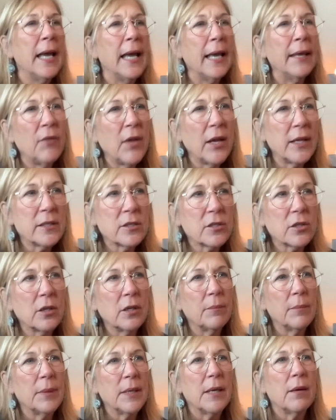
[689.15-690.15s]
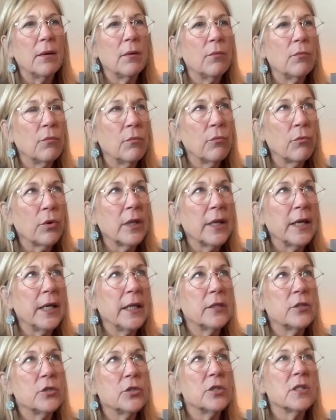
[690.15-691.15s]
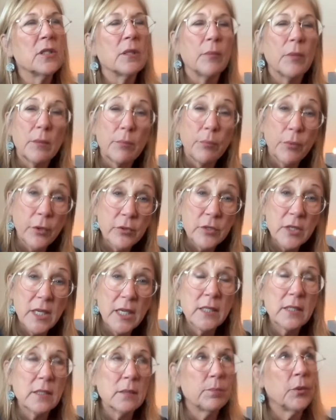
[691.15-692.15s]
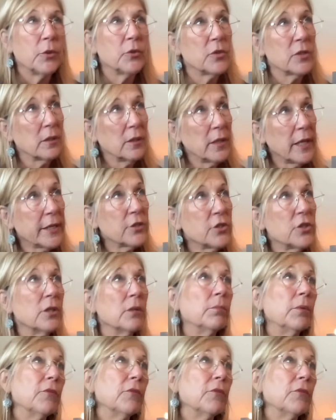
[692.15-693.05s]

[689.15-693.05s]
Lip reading: And that's going to be related to some of the protests post-election,